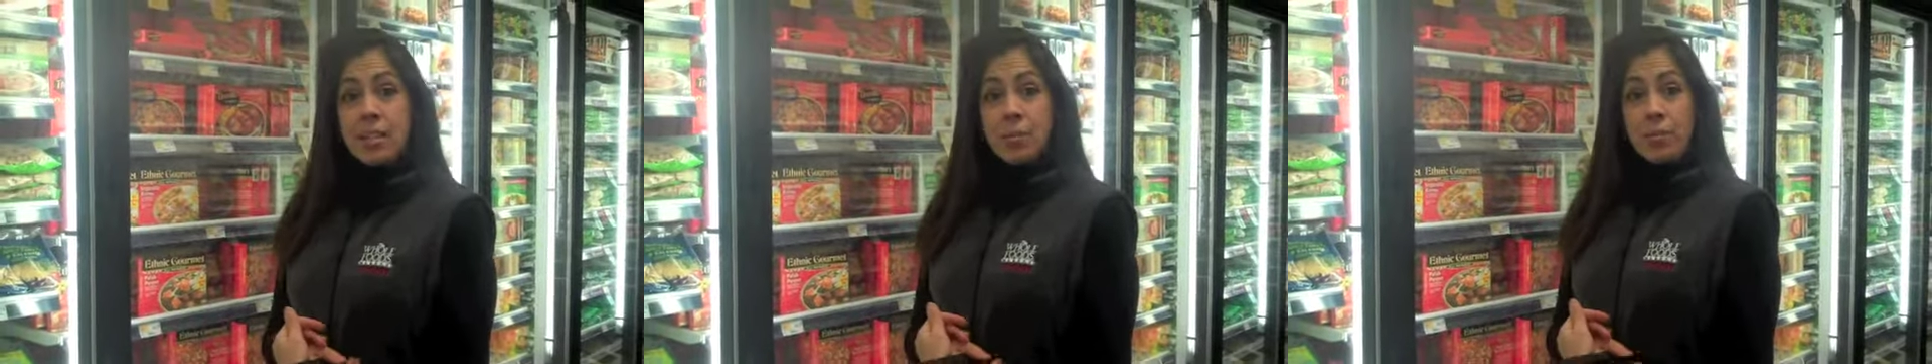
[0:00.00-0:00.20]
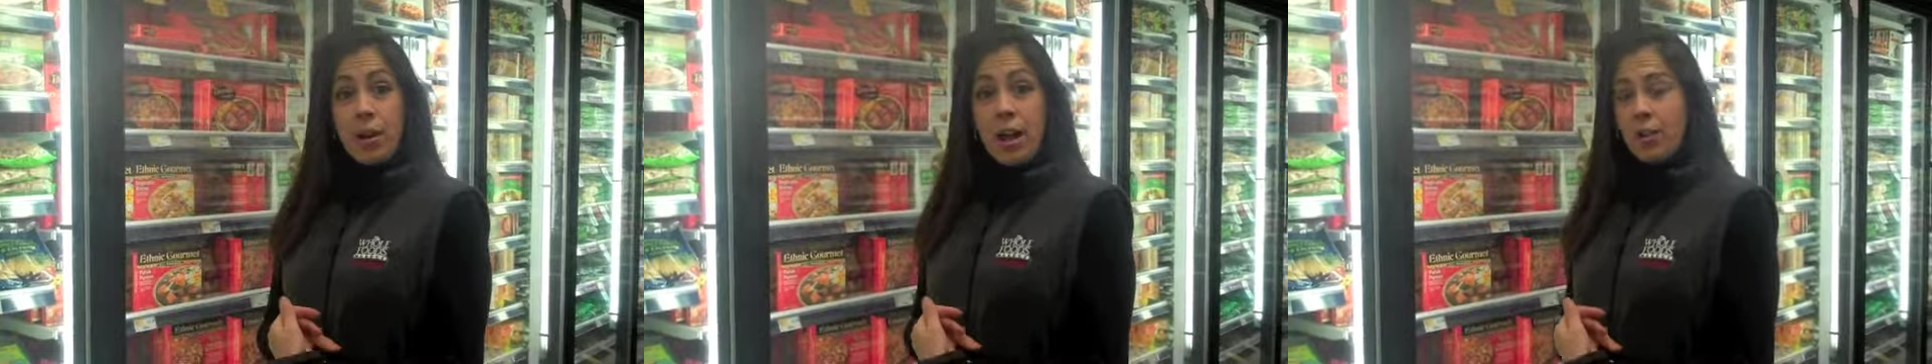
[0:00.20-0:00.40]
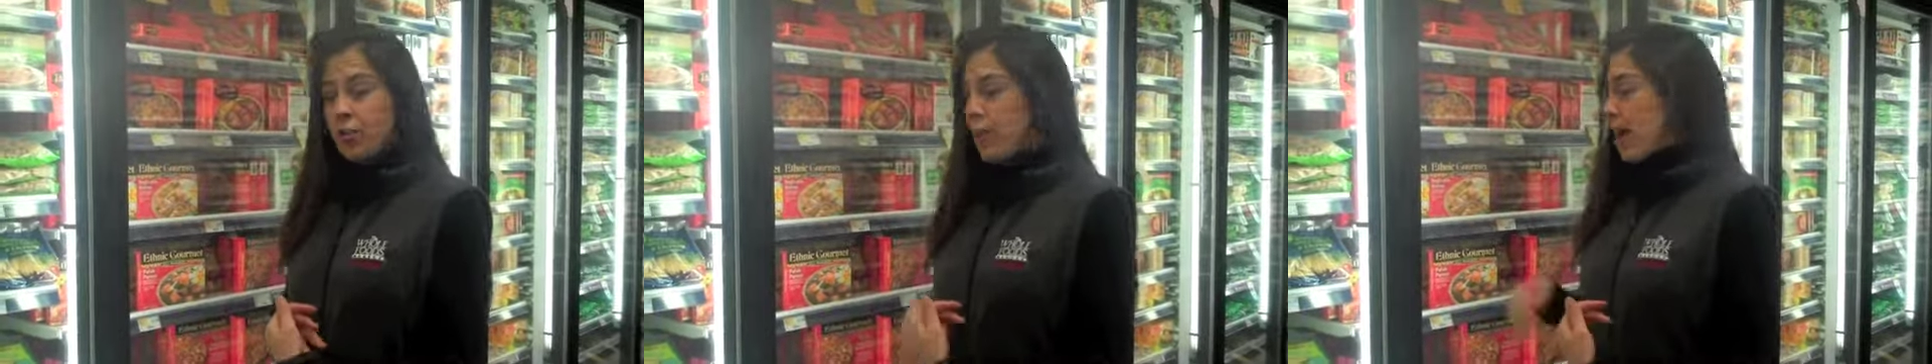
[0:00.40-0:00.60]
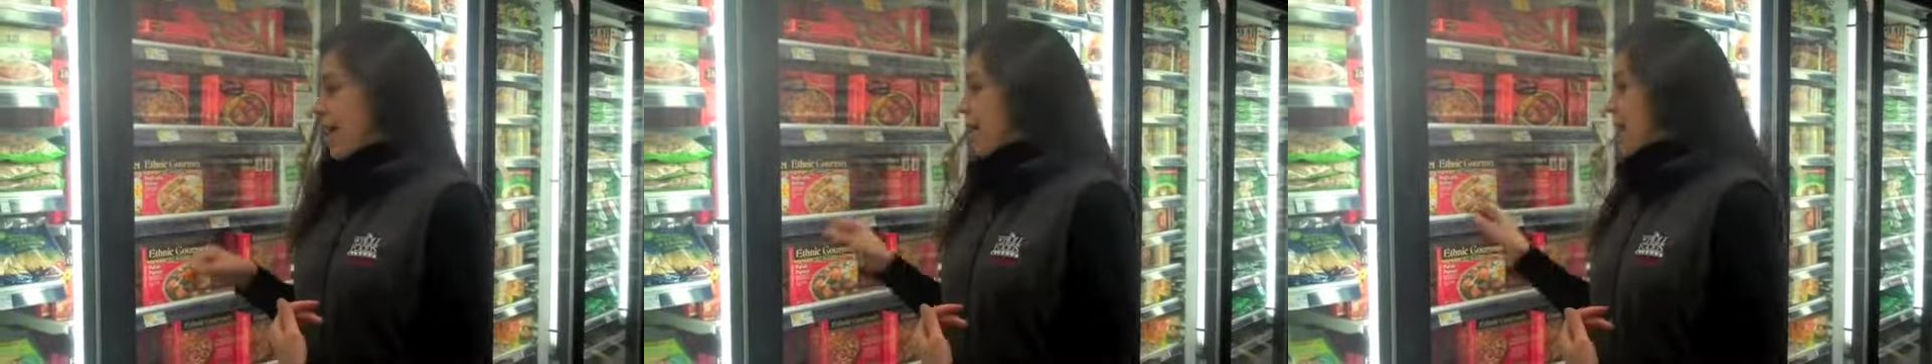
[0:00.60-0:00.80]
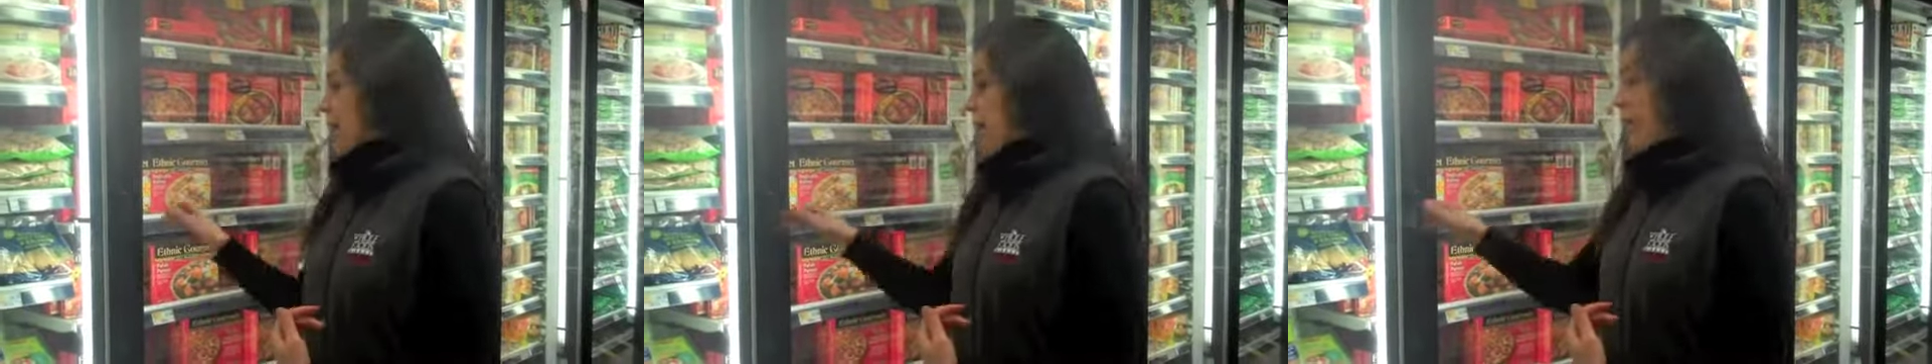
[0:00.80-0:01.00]
some brown
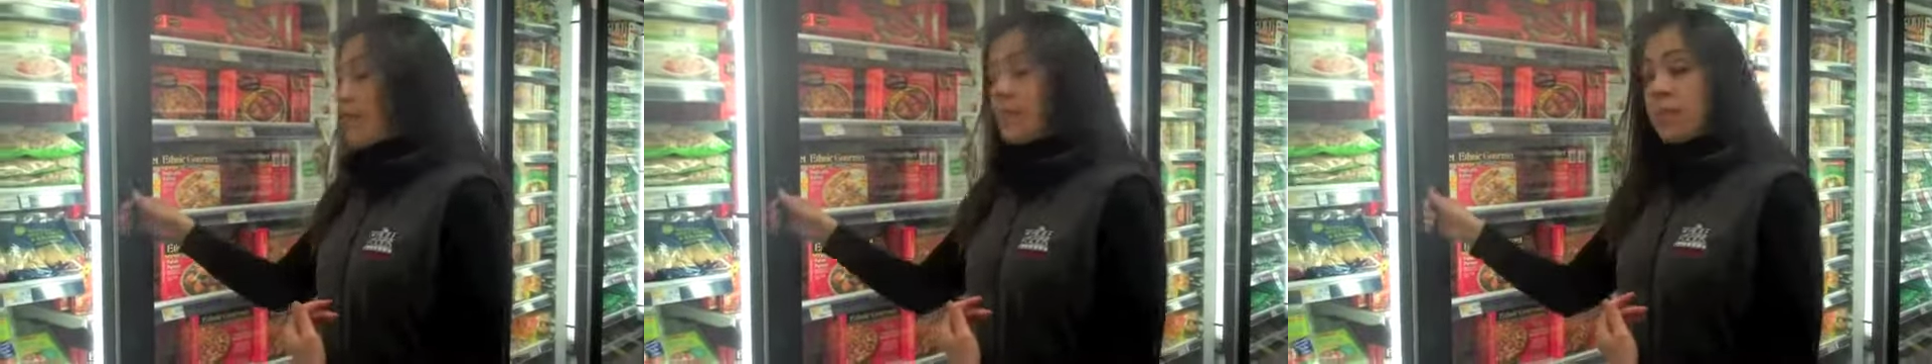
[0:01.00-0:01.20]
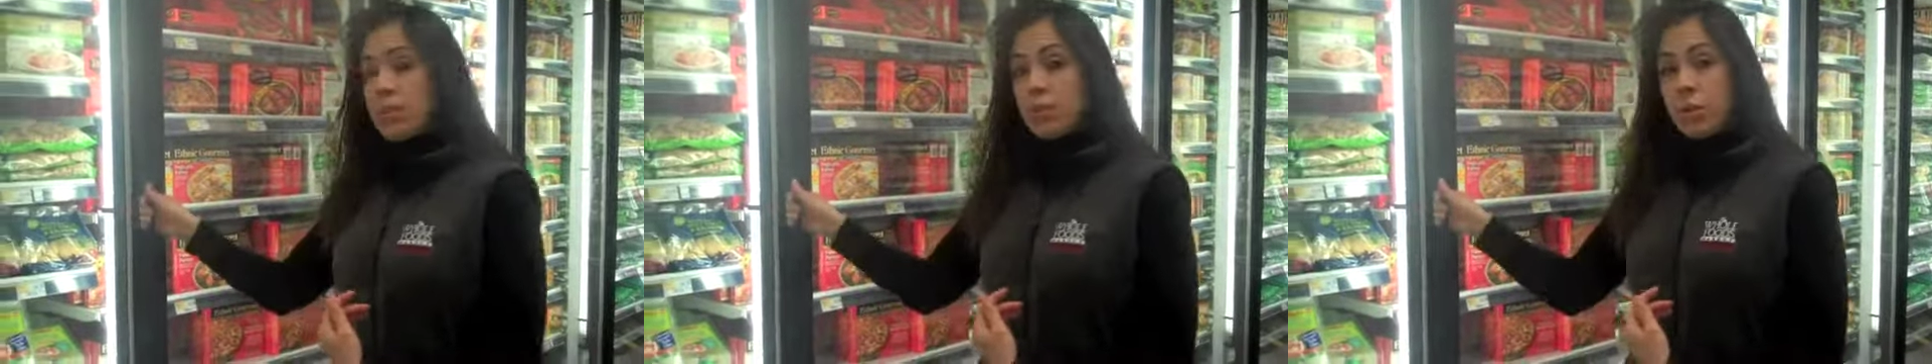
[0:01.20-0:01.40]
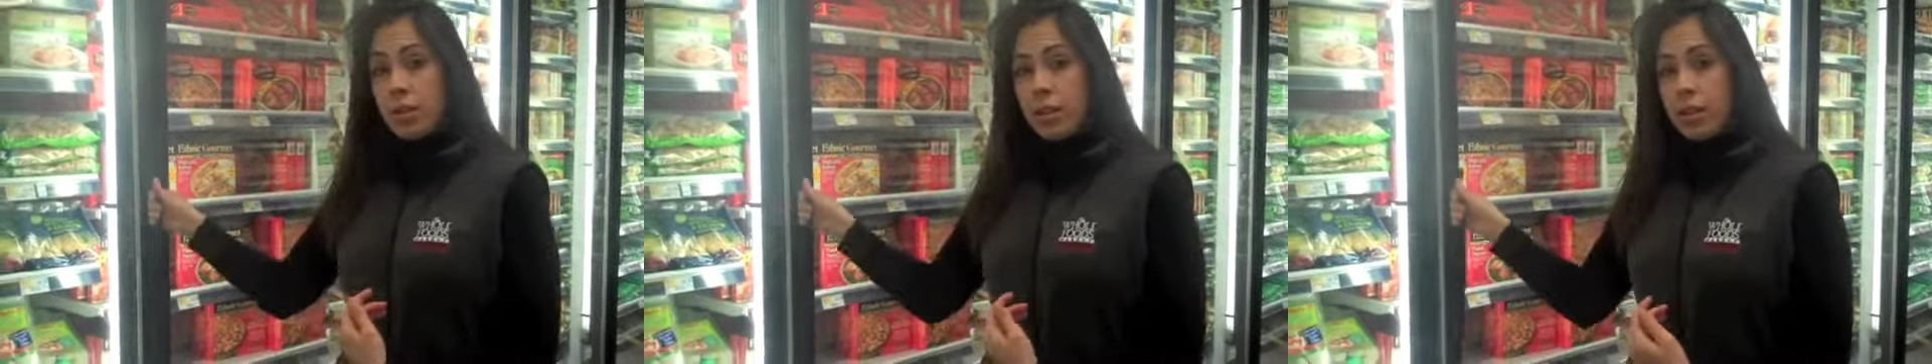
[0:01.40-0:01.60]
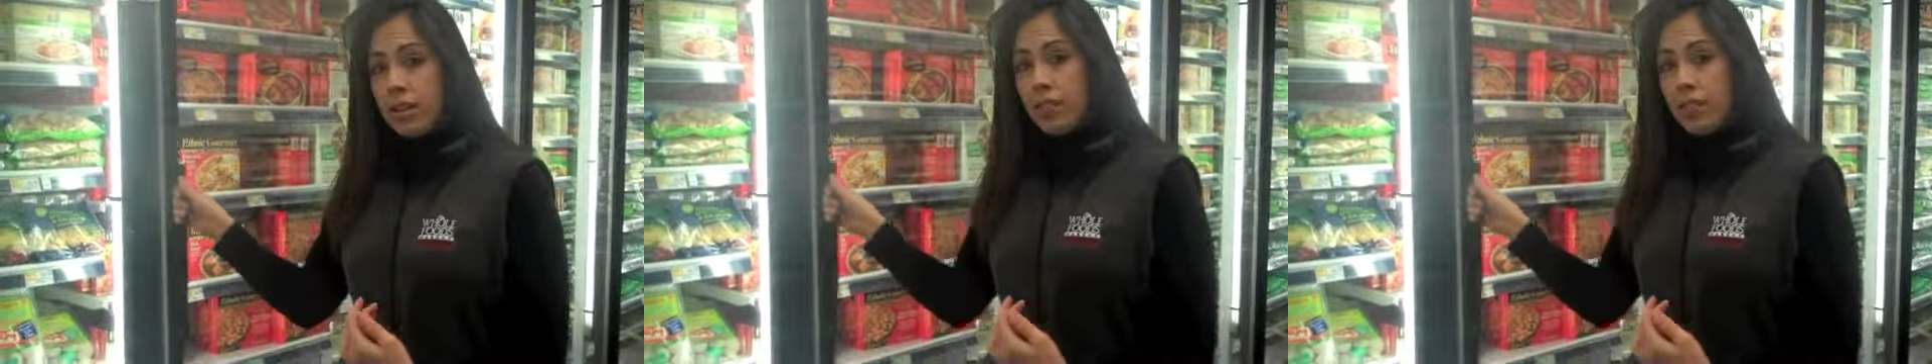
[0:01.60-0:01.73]
rice, and this is really